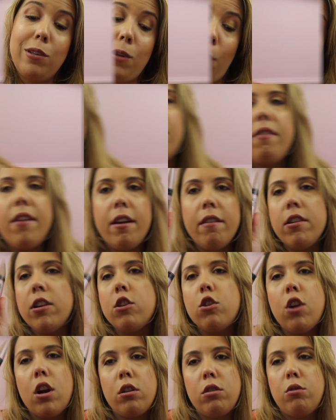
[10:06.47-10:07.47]
So my
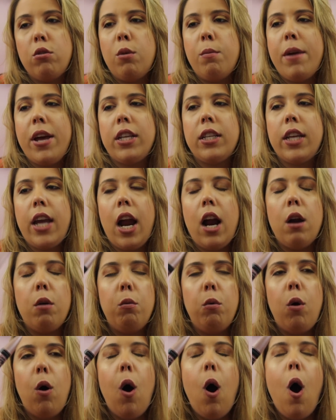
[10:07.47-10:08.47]
favorite drugstore
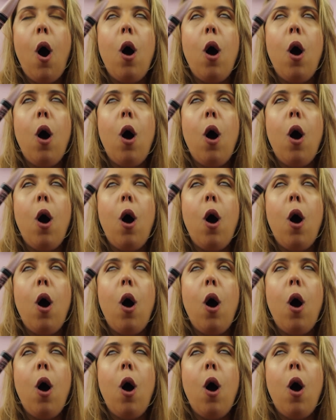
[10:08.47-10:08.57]
mascara will